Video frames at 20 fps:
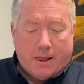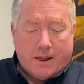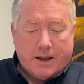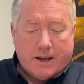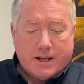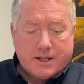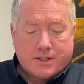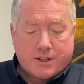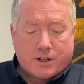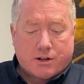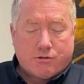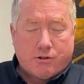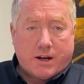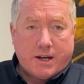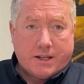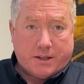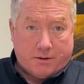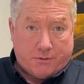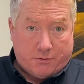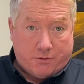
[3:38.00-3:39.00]
it's a
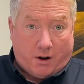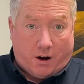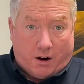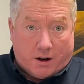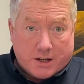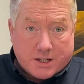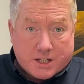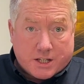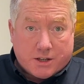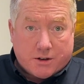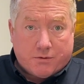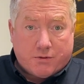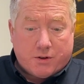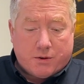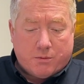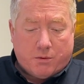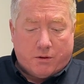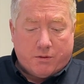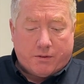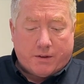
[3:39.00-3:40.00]
great device if you
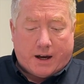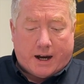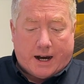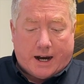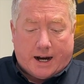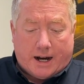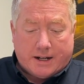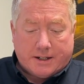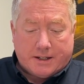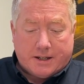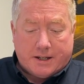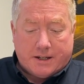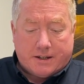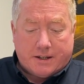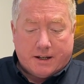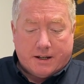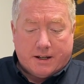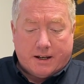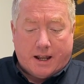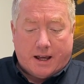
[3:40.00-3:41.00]
want that
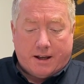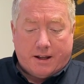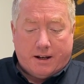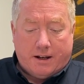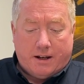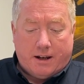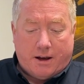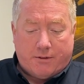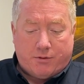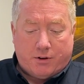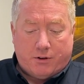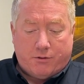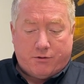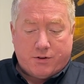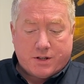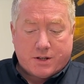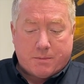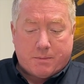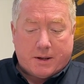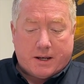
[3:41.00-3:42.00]
added le level of
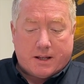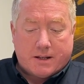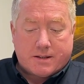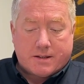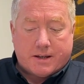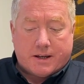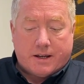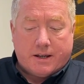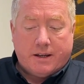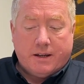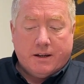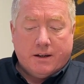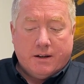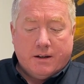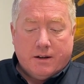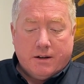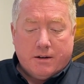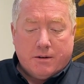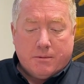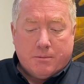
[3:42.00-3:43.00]
visibility,
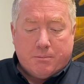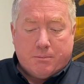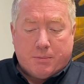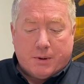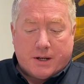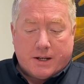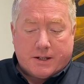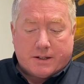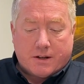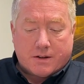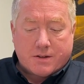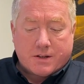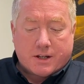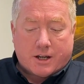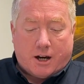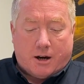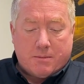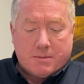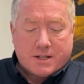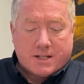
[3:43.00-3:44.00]
but it doesn't
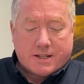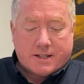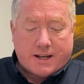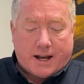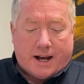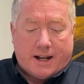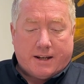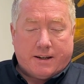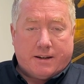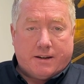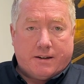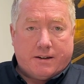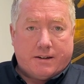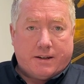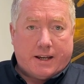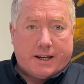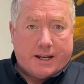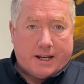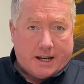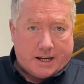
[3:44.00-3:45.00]
come as standard
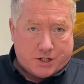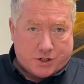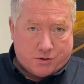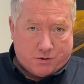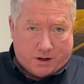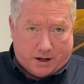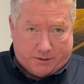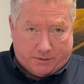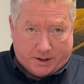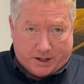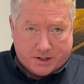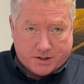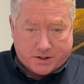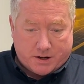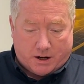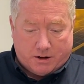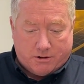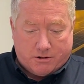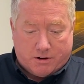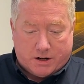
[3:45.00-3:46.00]
unless you're having a
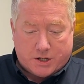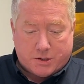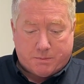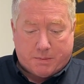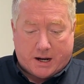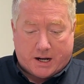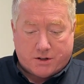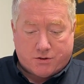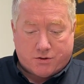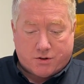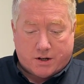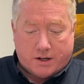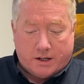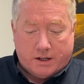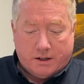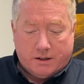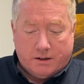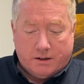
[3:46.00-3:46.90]
solar edge battery.